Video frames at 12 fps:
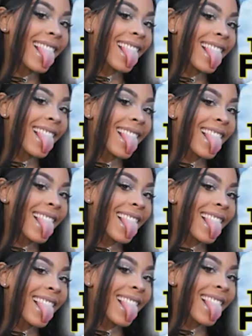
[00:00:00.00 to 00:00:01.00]

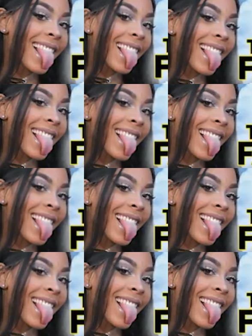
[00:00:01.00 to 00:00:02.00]

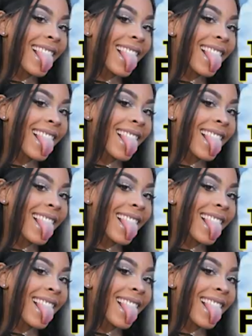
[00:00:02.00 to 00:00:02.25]
This person isn't speaking.